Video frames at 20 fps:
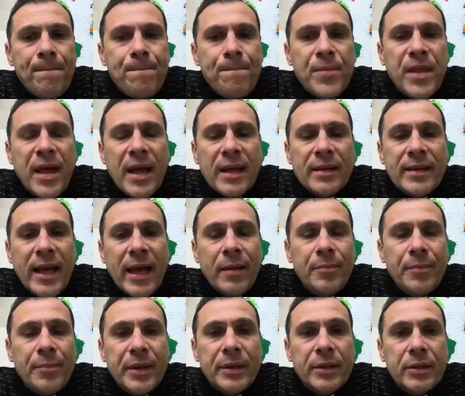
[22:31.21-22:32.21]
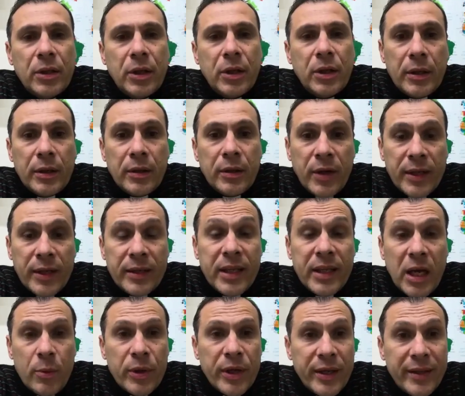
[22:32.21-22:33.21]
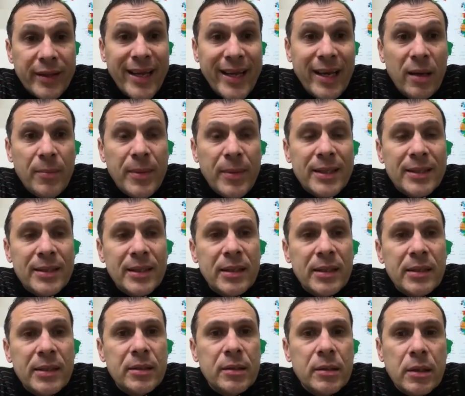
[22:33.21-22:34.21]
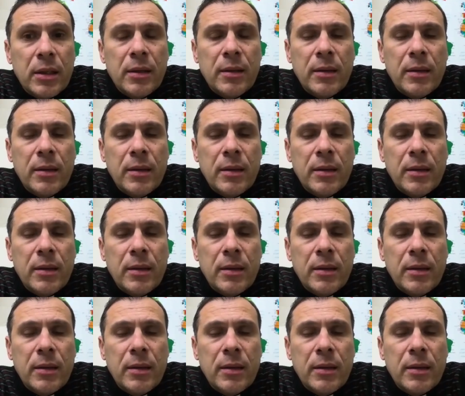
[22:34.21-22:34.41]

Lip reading: that happen right now on a daily basis.